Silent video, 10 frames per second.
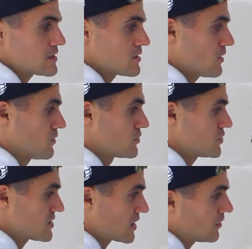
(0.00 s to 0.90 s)
so
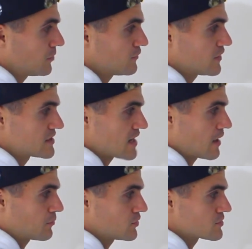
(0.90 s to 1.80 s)
just a couple of
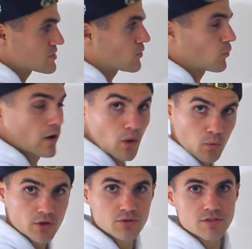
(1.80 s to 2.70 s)
examples where
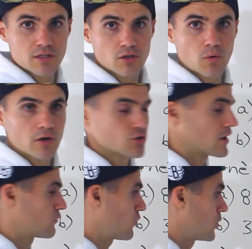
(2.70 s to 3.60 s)
we're using the
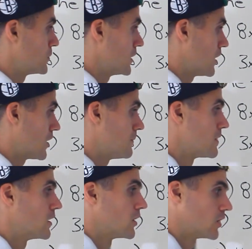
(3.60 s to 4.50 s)
quadratic formula.
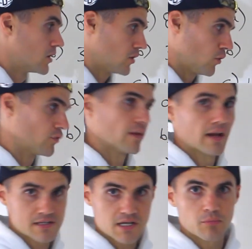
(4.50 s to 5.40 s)
Over the
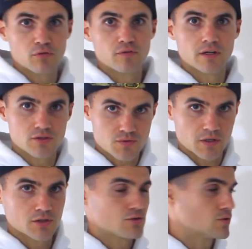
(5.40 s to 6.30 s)
next couple of videos, we're
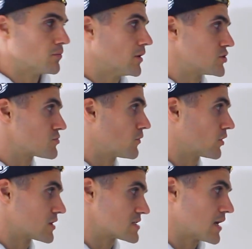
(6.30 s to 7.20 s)
going to do a bunch
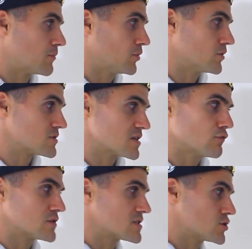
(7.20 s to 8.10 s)
more examples,
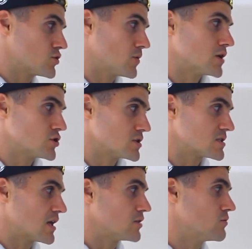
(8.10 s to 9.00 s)
different situations
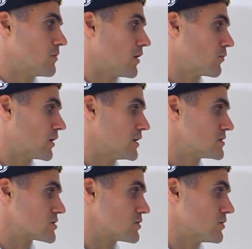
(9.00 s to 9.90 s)
that you may run
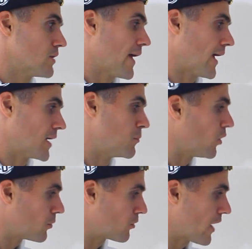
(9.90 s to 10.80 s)
into, and
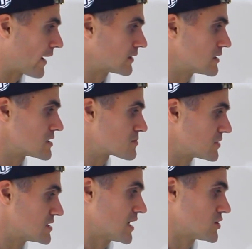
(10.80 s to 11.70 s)
more practice
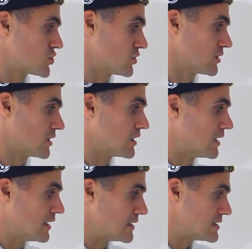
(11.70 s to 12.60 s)
potentially
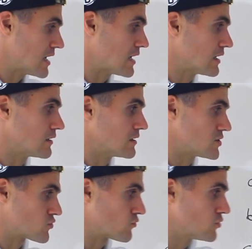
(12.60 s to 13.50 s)
taking
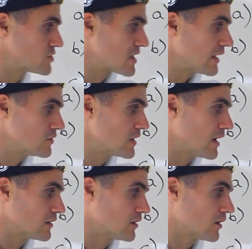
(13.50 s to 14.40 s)
these roots that you
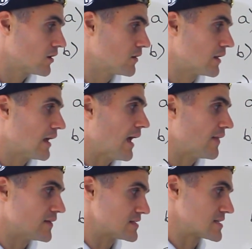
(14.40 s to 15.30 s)
get here
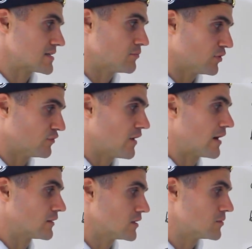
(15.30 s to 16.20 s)
and then
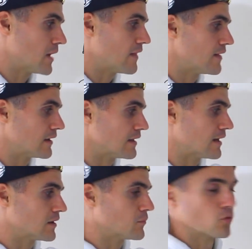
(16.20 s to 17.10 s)
simplifying them and then
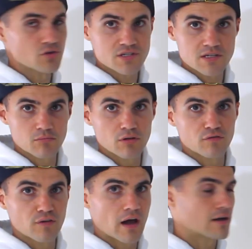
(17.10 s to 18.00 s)
getting more
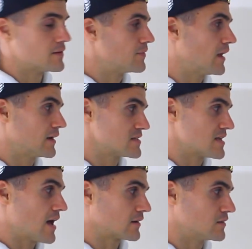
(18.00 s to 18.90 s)
simplified
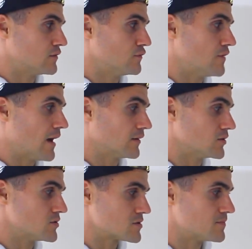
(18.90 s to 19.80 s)
exact
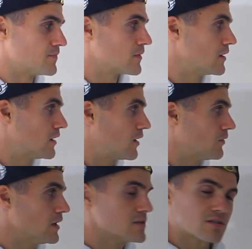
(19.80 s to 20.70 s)
values.
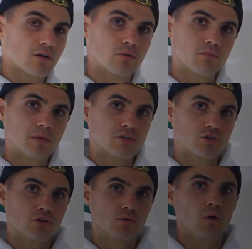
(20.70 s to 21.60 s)
Right, so make
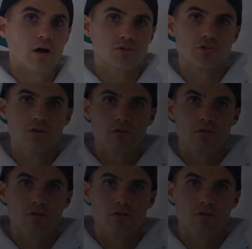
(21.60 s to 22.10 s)
sure you watch